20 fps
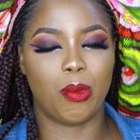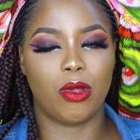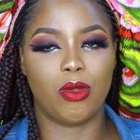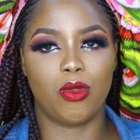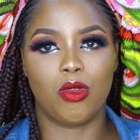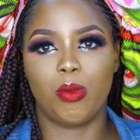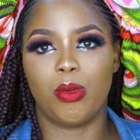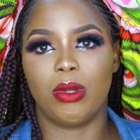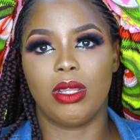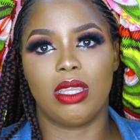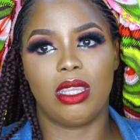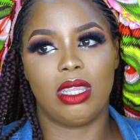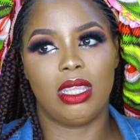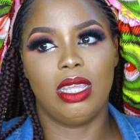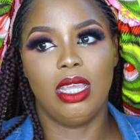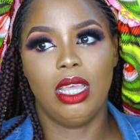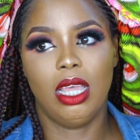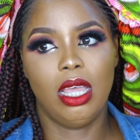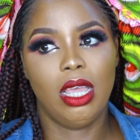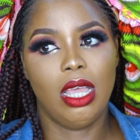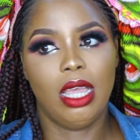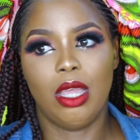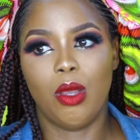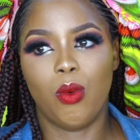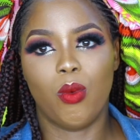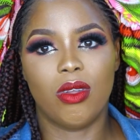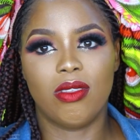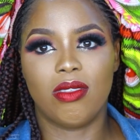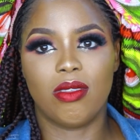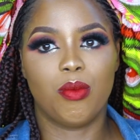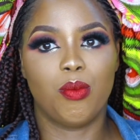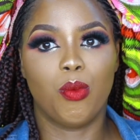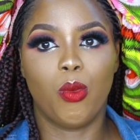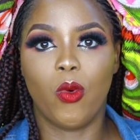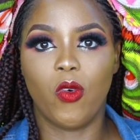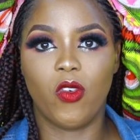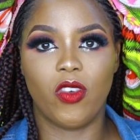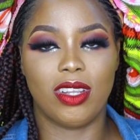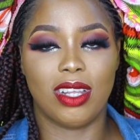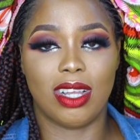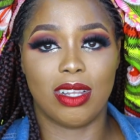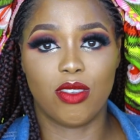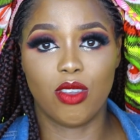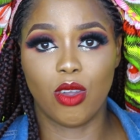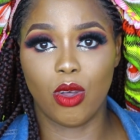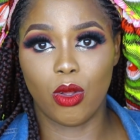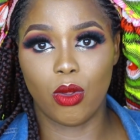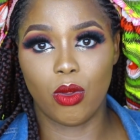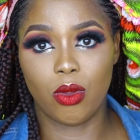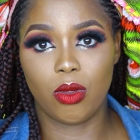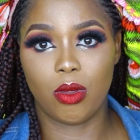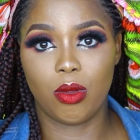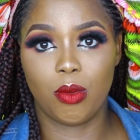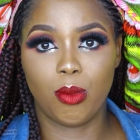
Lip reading: but nobody, it wasn't moving at all.